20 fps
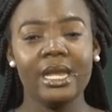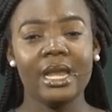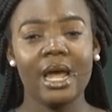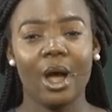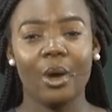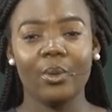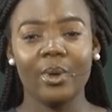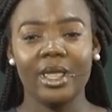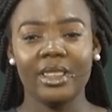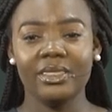
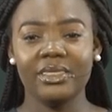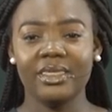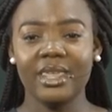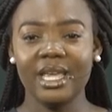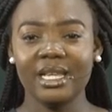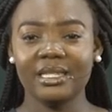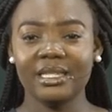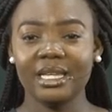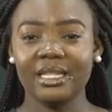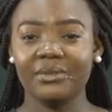Now,
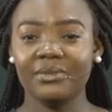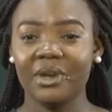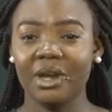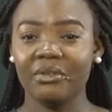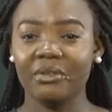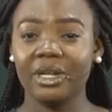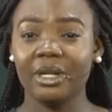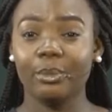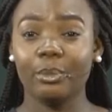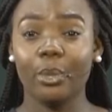this is
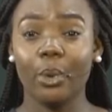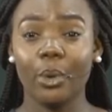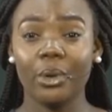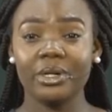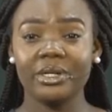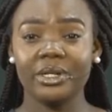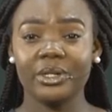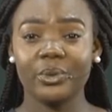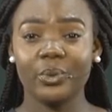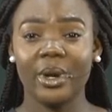very
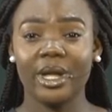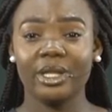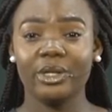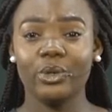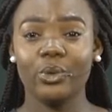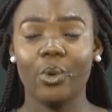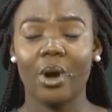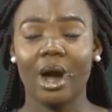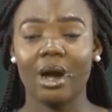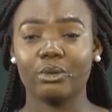important when
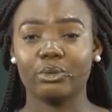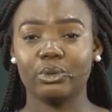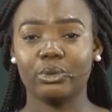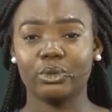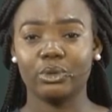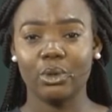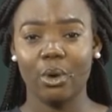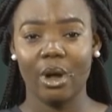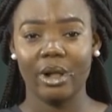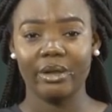you are
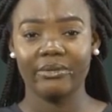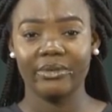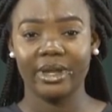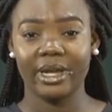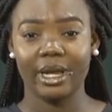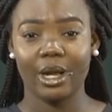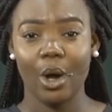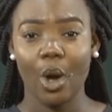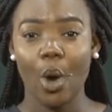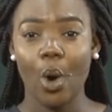
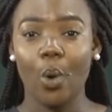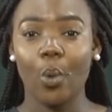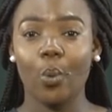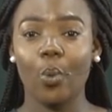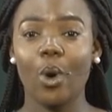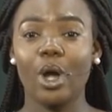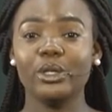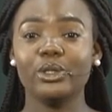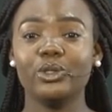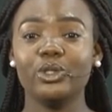solving.
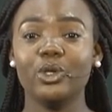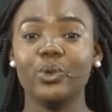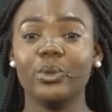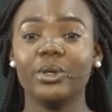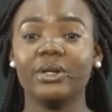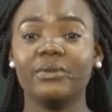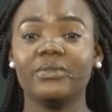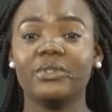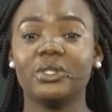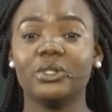Once you
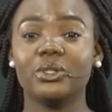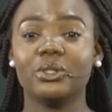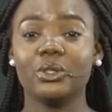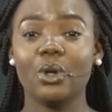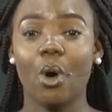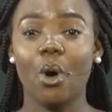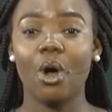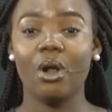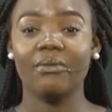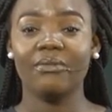would have
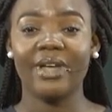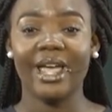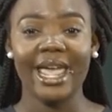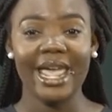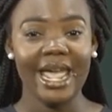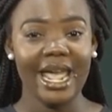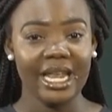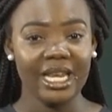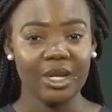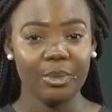solved
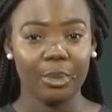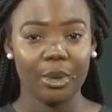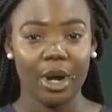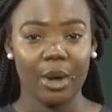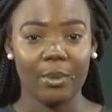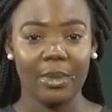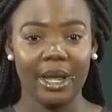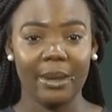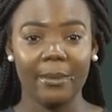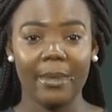any
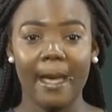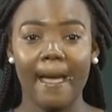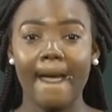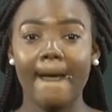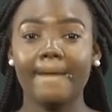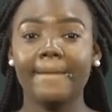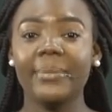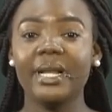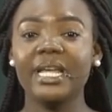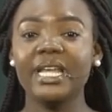problem,
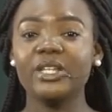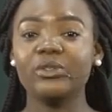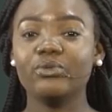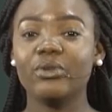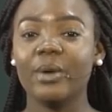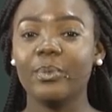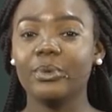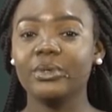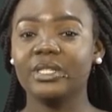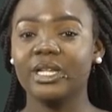please
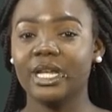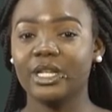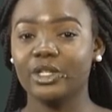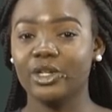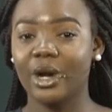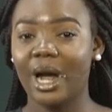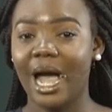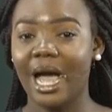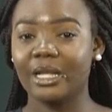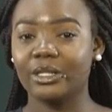represent
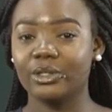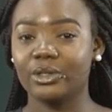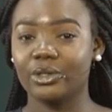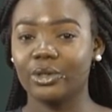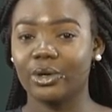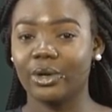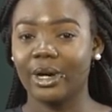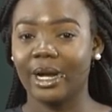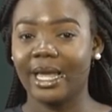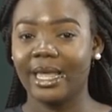your
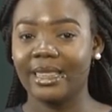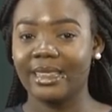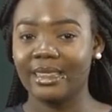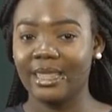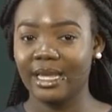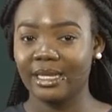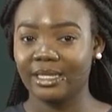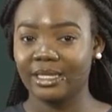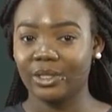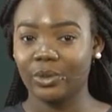answer
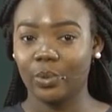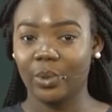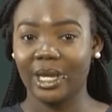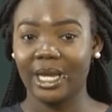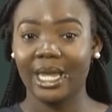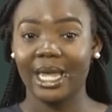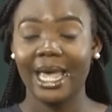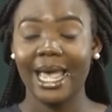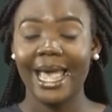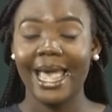this
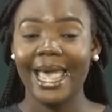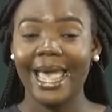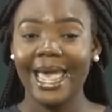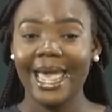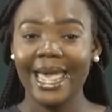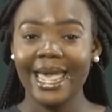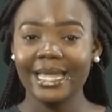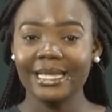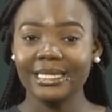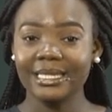way.
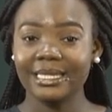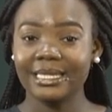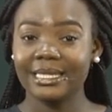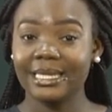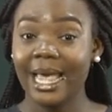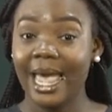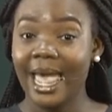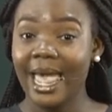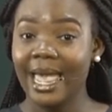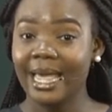
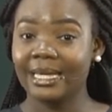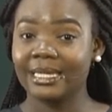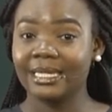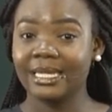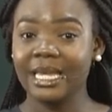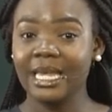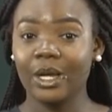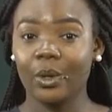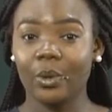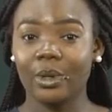Hence,
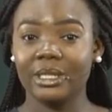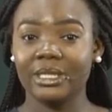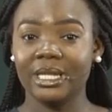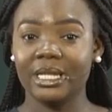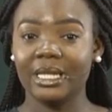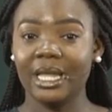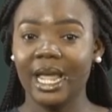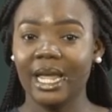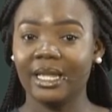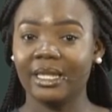x equal to
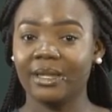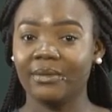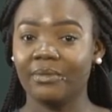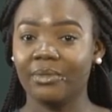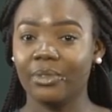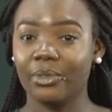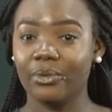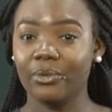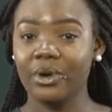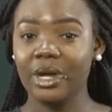negative
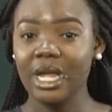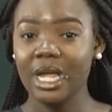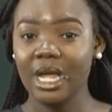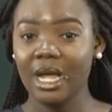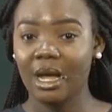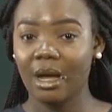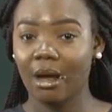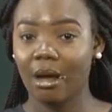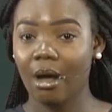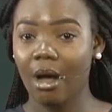3,
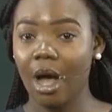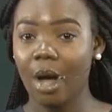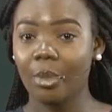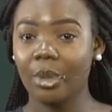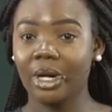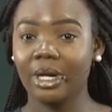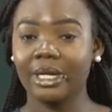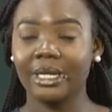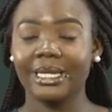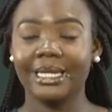
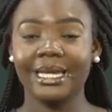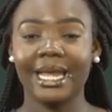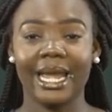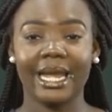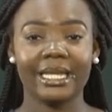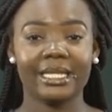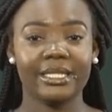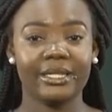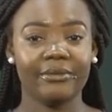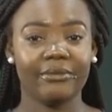comma,
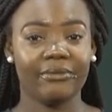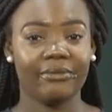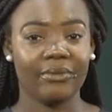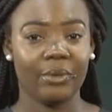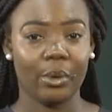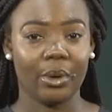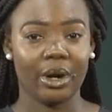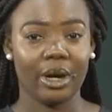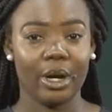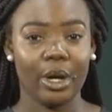negative
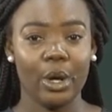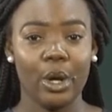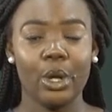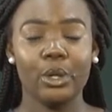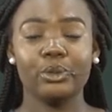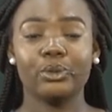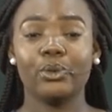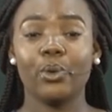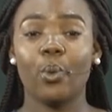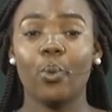4.
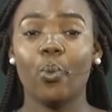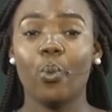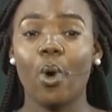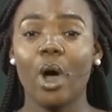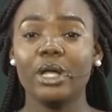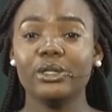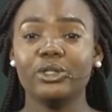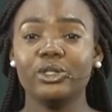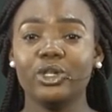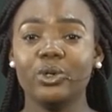So
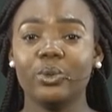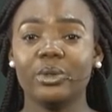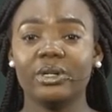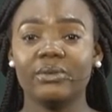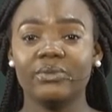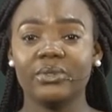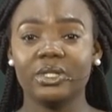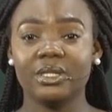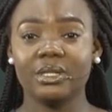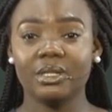once you would
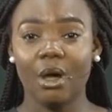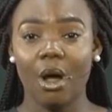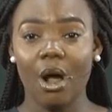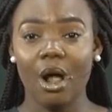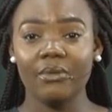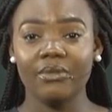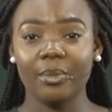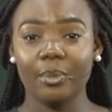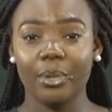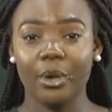have
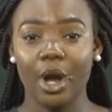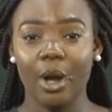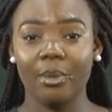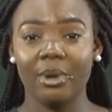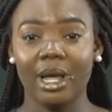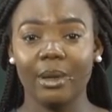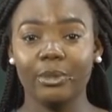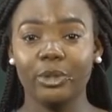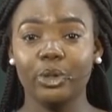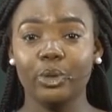solved a
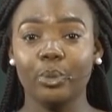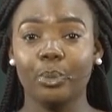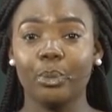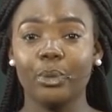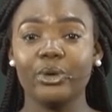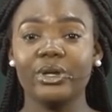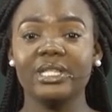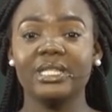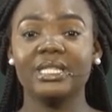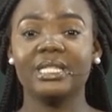problem, you
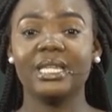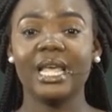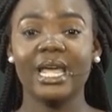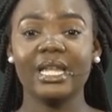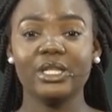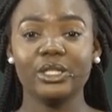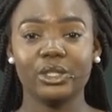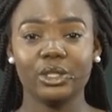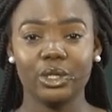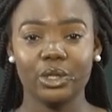
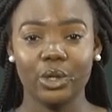present